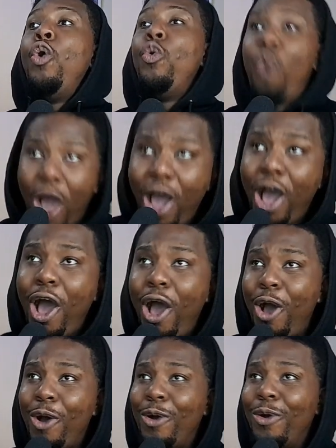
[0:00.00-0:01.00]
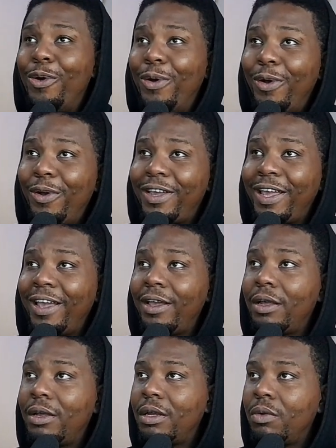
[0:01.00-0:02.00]
Whoa! Okay.
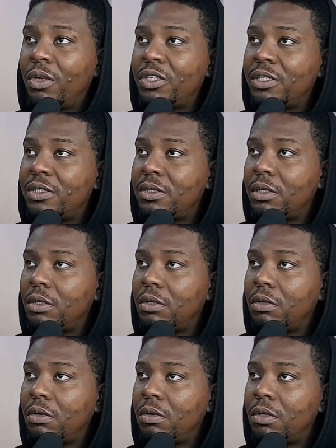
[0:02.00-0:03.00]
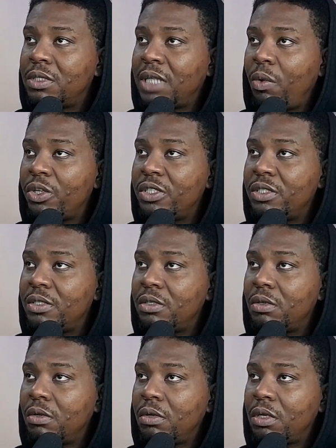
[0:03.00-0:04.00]
Washington. Is that Washington?
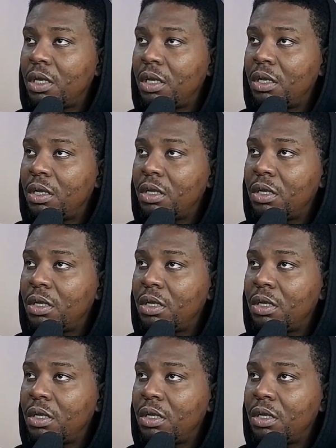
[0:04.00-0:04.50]
Okay.